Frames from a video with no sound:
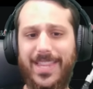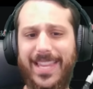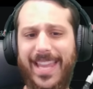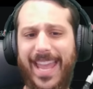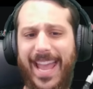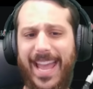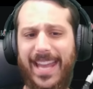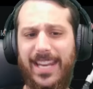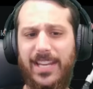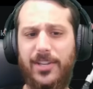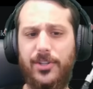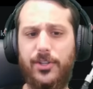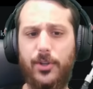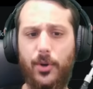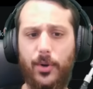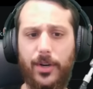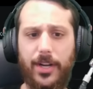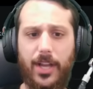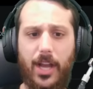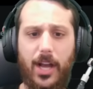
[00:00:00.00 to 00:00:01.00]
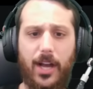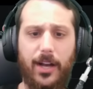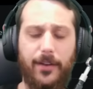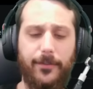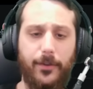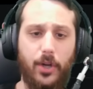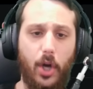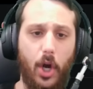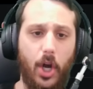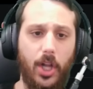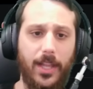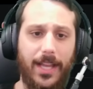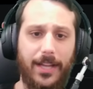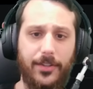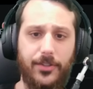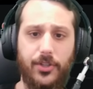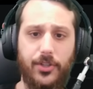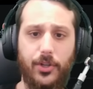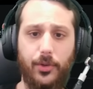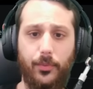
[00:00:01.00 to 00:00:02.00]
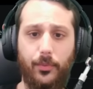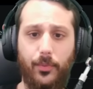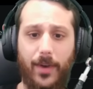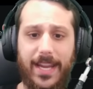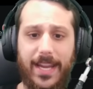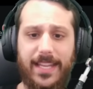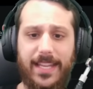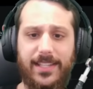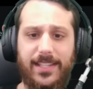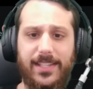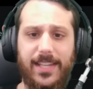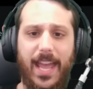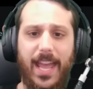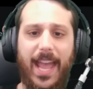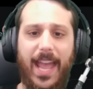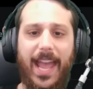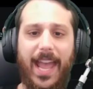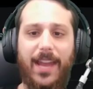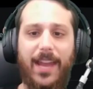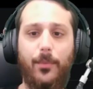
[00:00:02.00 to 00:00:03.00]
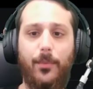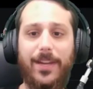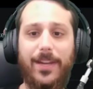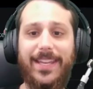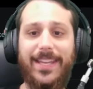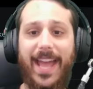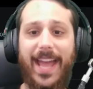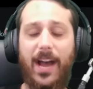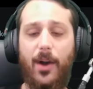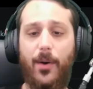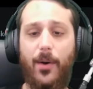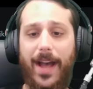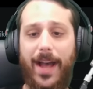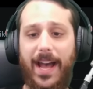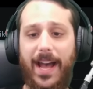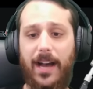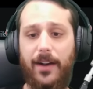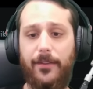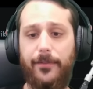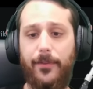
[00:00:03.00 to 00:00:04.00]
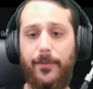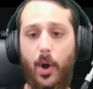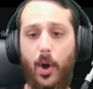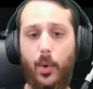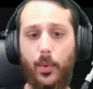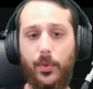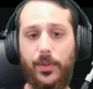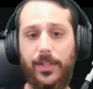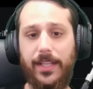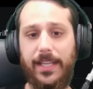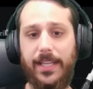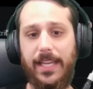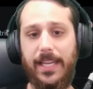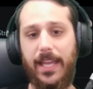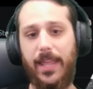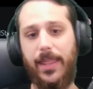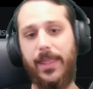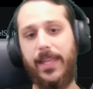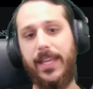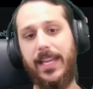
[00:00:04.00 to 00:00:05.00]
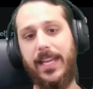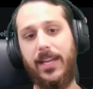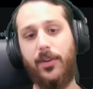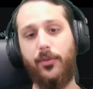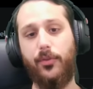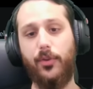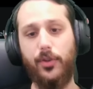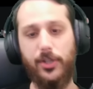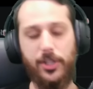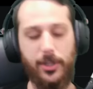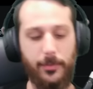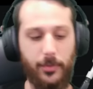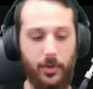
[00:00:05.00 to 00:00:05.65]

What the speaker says: any sort of callouts to raids, and we now have only the Crucible